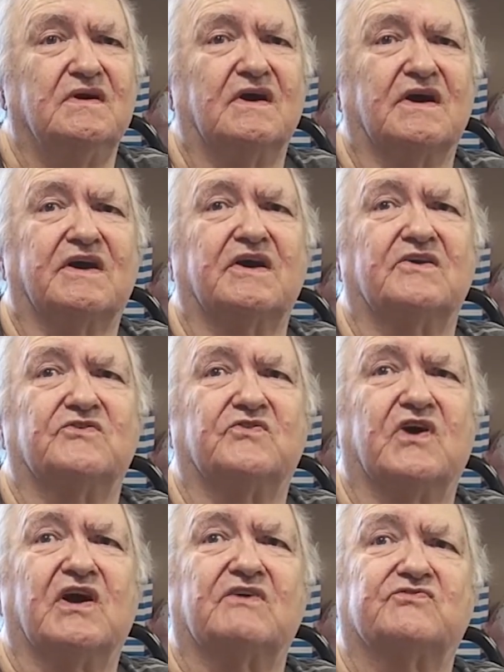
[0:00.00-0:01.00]
I got
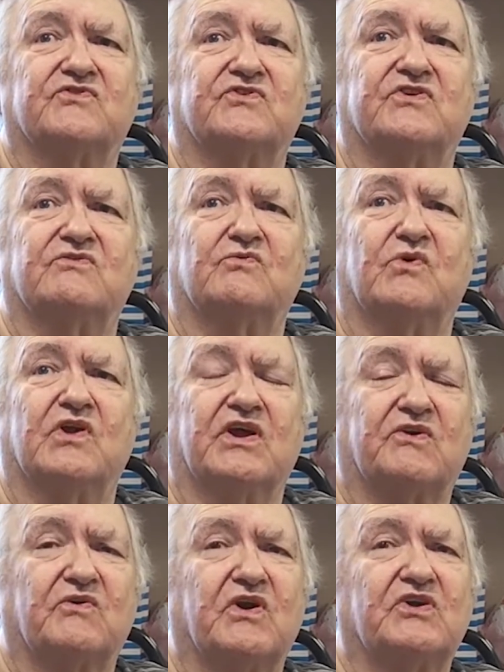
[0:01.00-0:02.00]
drafted when
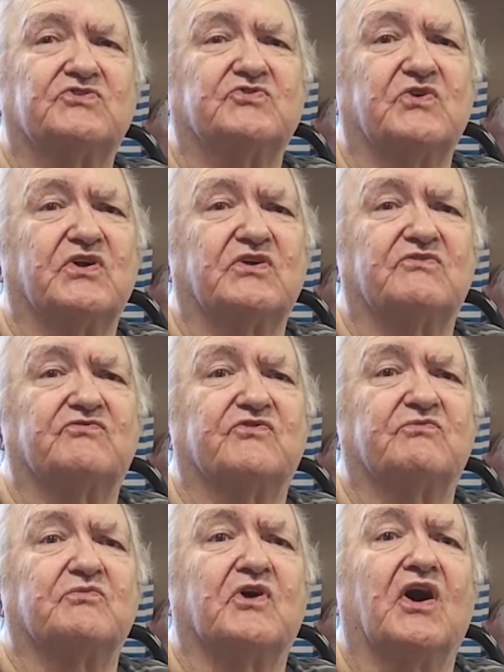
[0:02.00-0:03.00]
I graduated
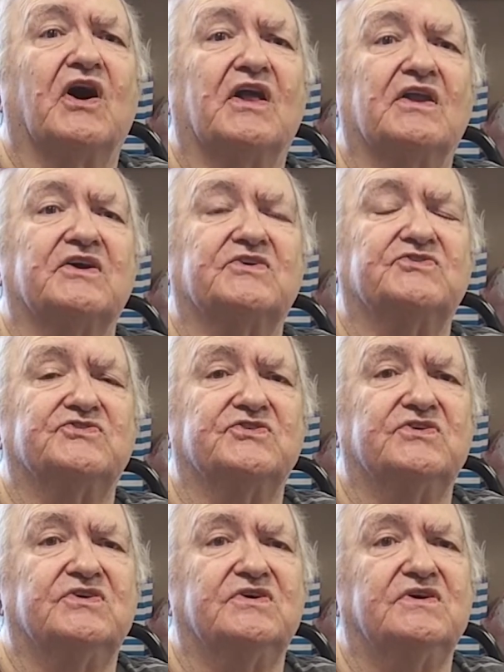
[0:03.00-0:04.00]
from college,
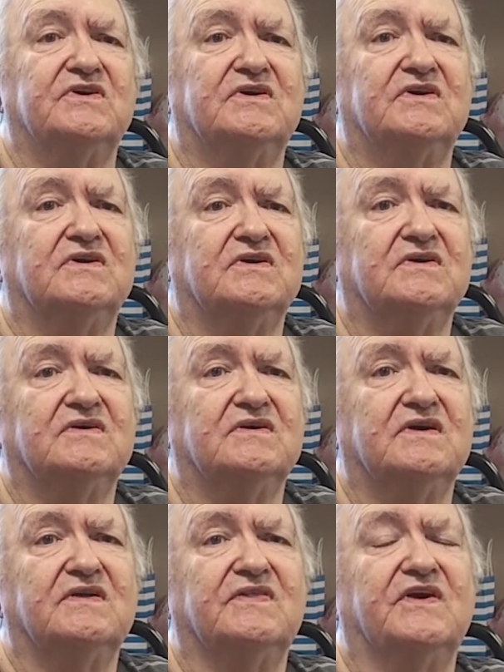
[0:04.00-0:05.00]

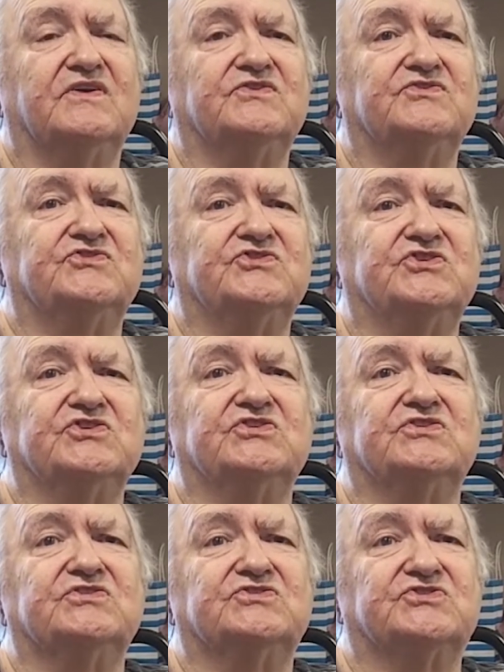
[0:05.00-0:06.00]
and then
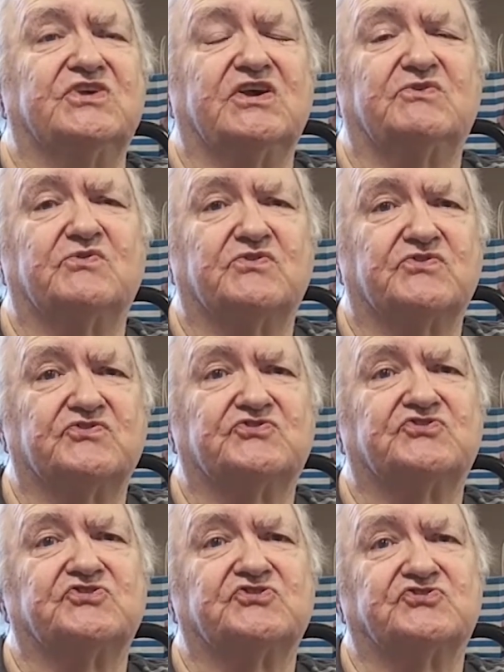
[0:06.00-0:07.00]
she stayed with her
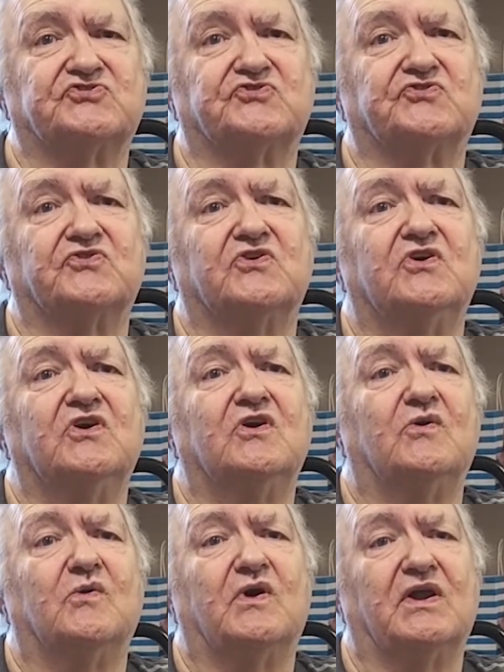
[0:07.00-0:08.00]
sister
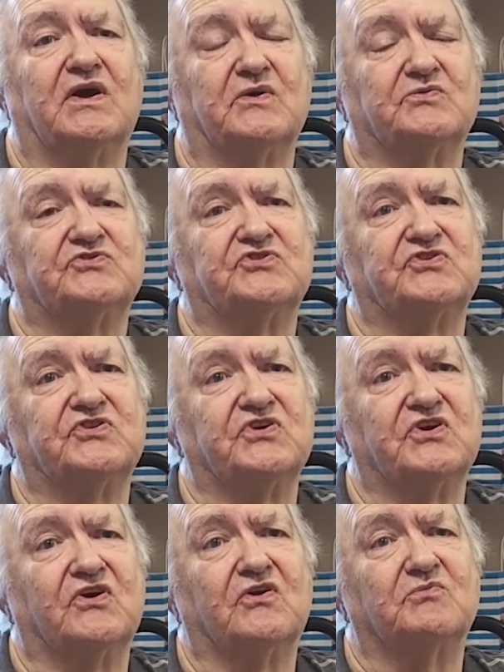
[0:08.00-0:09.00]
while I was in
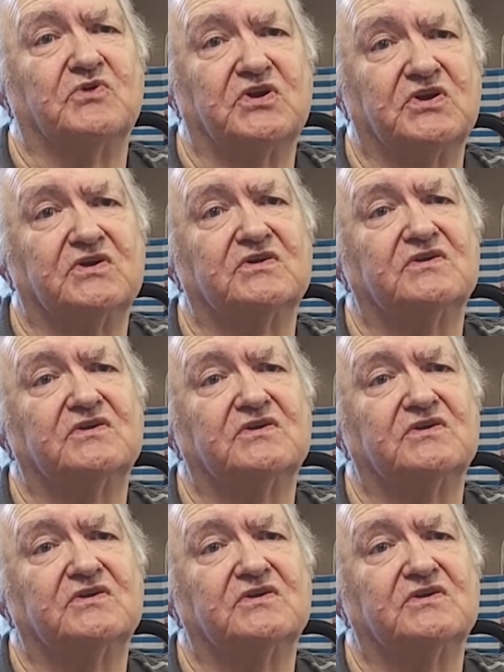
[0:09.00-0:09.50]
the Army.